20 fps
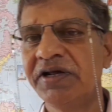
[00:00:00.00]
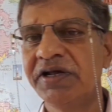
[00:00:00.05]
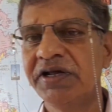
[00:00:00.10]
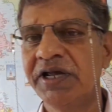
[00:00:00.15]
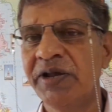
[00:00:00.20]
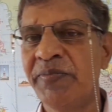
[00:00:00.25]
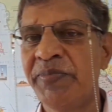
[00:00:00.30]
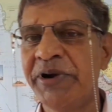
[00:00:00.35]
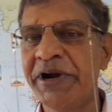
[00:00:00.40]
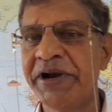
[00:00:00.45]

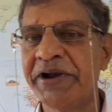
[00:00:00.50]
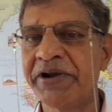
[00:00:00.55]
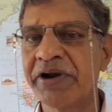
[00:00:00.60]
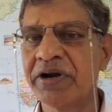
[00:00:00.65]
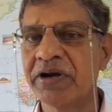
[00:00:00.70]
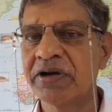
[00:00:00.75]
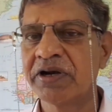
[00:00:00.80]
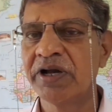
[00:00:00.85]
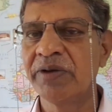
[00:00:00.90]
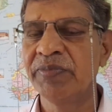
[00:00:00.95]
Every
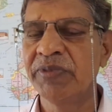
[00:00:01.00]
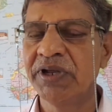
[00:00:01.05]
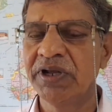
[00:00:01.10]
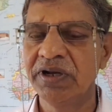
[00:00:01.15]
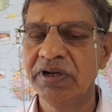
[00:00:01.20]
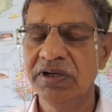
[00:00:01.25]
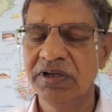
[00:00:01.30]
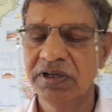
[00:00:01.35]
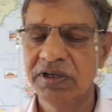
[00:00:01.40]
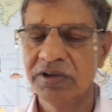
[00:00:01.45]
truck
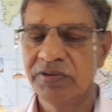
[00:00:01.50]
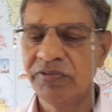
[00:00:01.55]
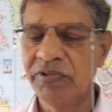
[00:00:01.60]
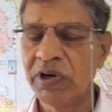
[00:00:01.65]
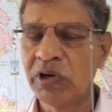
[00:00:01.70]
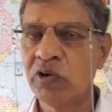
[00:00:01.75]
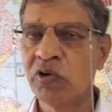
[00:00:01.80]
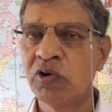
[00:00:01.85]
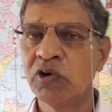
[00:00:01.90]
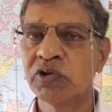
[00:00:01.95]
coming will
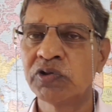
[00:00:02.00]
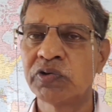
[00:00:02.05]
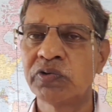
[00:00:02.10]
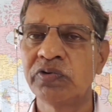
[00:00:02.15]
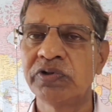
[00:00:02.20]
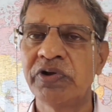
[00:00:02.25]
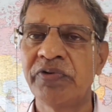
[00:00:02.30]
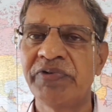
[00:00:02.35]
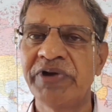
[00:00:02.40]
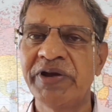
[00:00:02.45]
go through
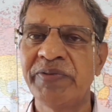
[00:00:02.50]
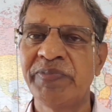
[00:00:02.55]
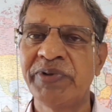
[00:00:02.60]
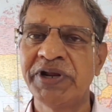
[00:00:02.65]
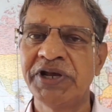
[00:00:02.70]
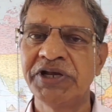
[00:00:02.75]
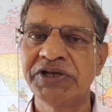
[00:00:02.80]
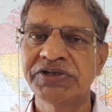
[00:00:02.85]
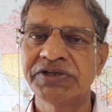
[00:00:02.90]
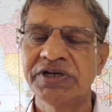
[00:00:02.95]
the weigh
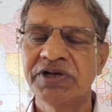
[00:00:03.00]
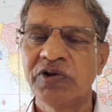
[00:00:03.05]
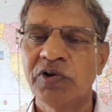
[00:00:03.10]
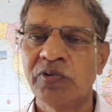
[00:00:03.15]
bridge,